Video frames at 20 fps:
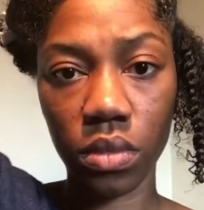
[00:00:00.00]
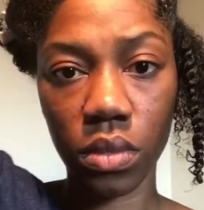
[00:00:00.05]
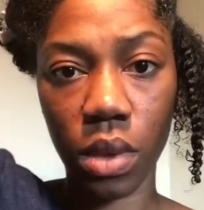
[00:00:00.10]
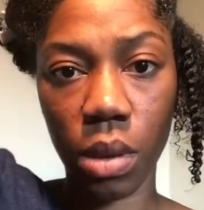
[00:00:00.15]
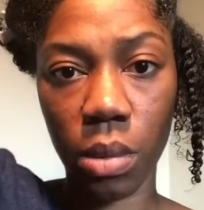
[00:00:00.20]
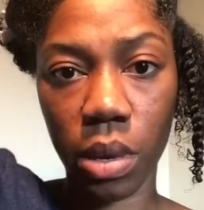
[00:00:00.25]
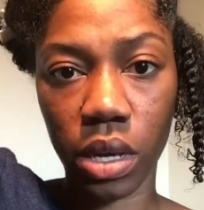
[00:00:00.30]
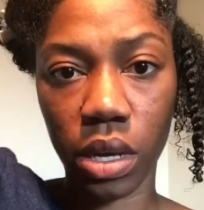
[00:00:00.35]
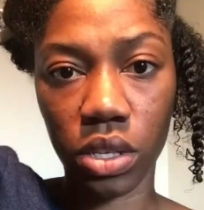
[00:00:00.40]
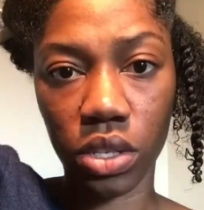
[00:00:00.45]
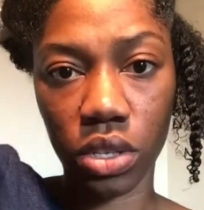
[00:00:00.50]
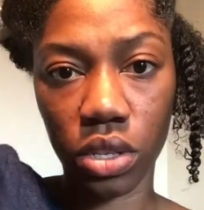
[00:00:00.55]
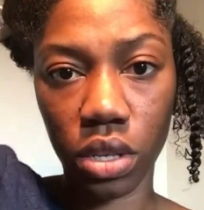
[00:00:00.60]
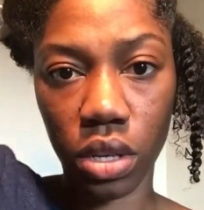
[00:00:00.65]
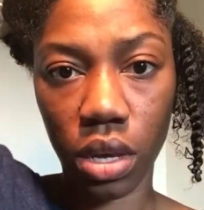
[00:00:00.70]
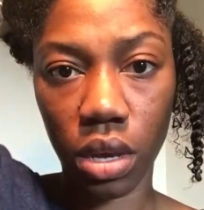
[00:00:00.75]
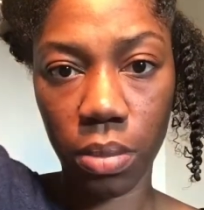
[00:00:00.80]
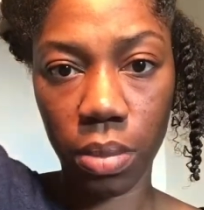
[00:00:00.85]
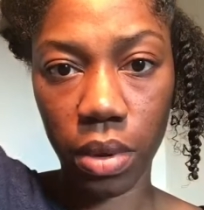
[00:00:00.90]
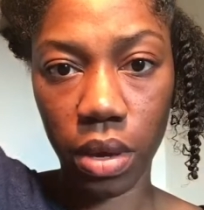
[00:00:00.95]
Maybe I should have
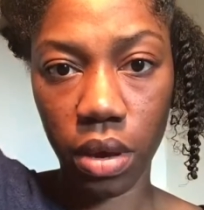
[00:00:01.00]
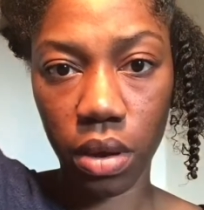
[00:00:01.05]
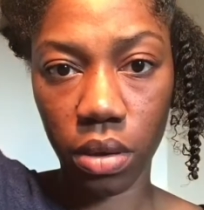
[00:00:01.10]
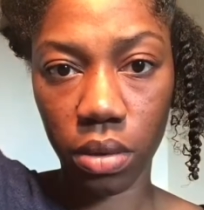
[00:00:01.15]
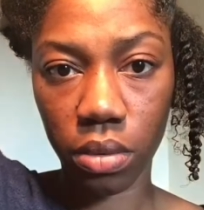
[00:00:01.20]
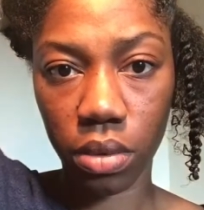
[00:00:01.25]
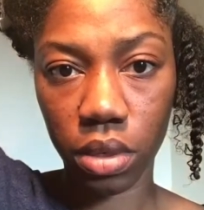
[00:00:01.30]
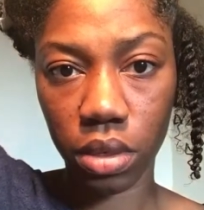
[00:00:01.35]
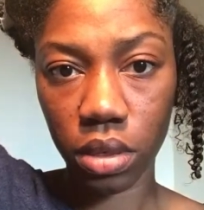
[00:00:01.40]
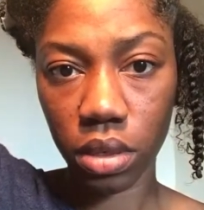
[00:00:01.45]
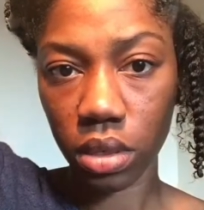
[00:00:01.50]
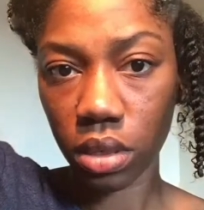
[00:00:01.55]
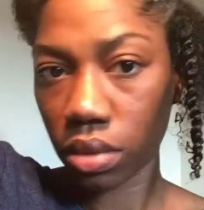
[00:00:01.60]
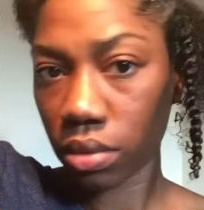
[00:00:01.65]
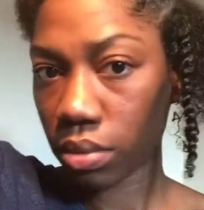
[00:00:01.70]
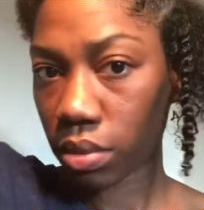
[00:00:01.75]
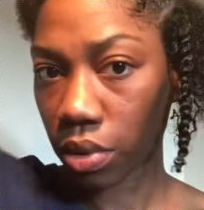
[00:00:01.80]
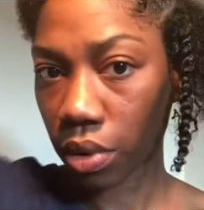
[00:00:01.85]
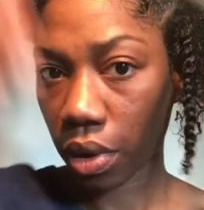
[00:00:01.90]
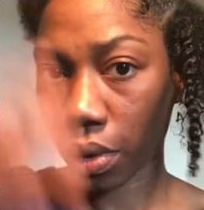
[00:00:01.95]
kept it how it was.
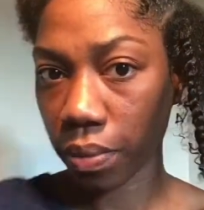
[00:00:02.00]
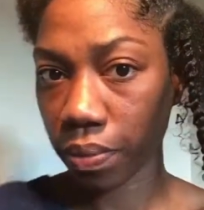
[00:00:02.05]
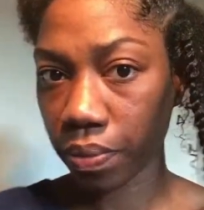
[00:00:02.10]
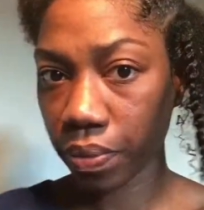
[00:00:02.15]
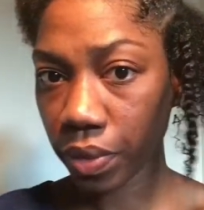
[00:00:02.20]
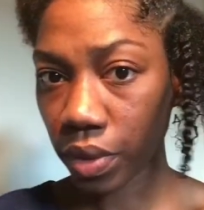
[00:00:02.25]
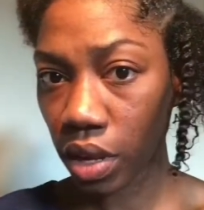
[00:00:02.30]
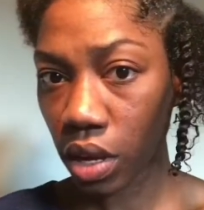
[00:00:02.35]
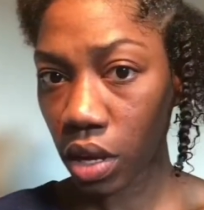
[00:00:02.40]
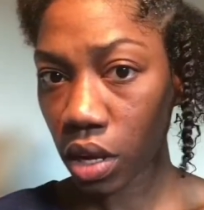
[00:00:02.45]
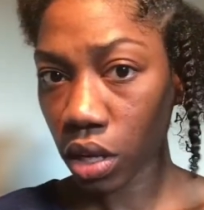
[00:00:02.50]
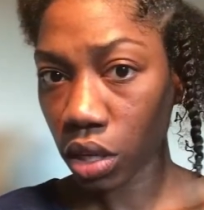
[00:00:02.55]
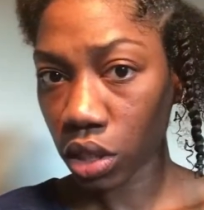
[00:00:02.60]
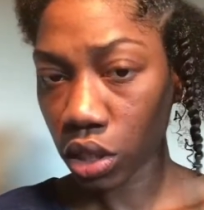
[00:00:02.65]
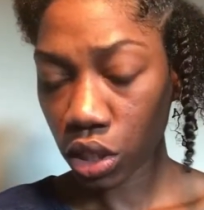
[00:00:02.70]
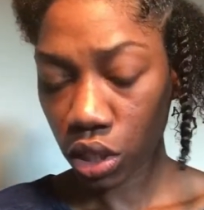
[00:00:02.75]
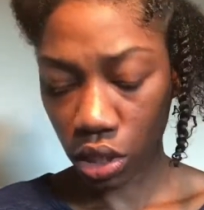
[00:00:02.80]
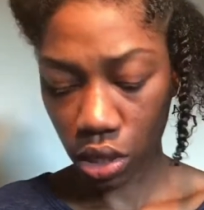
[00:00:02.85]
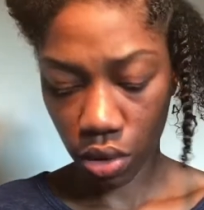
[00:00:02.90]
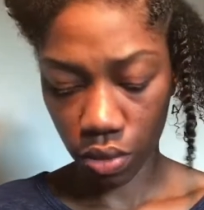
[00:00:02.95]
Okay,
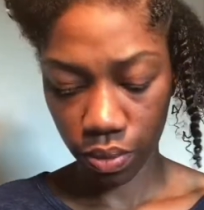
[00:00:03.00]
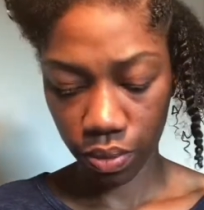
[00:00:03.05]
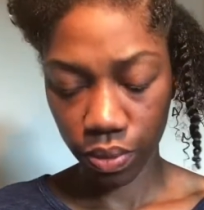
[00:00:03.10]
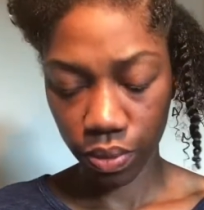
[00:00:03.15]
so.